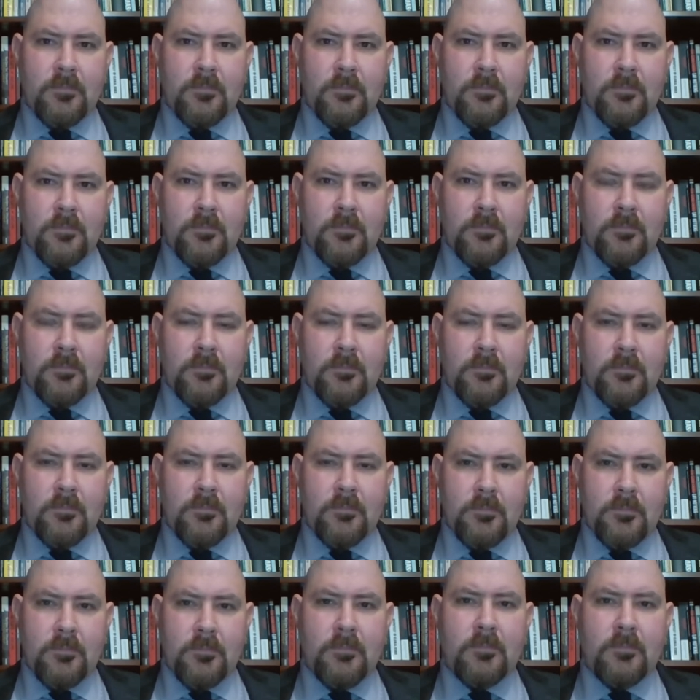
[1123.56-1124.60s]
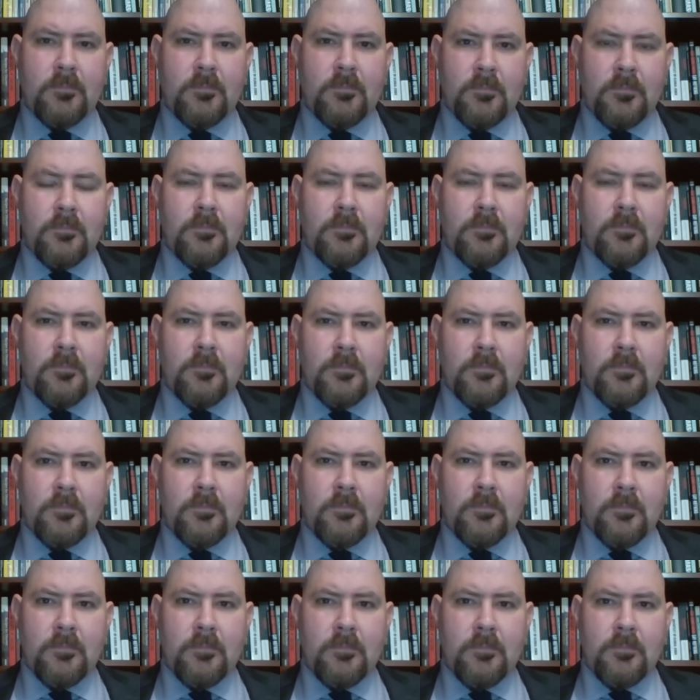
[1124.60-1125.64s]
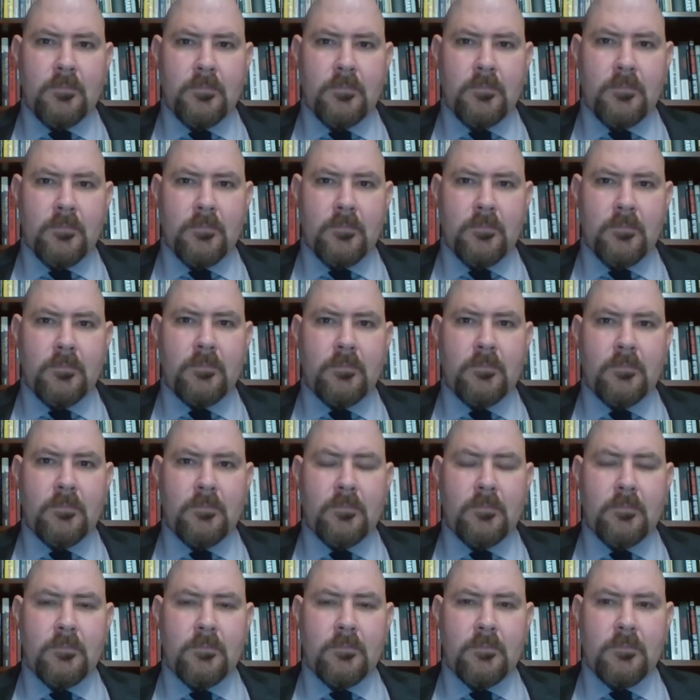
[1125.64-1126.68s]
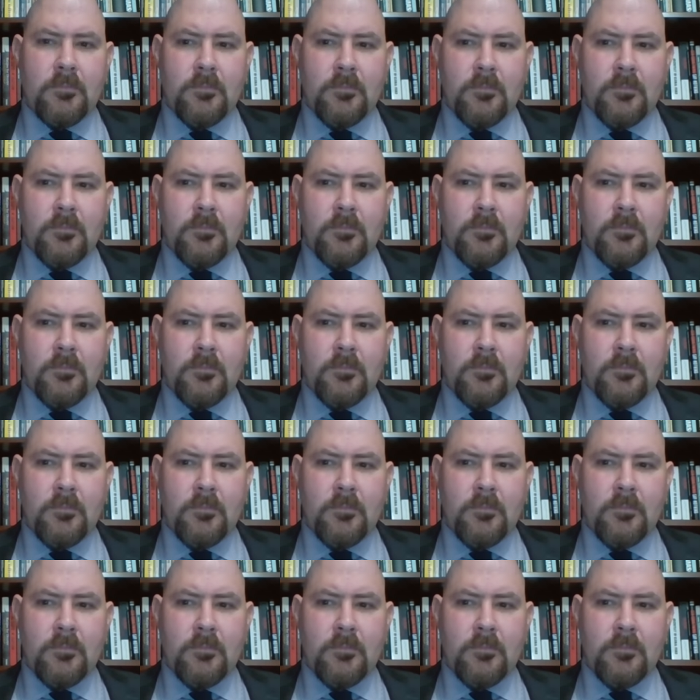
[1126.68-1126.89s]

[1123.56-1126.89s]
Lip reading: (silent)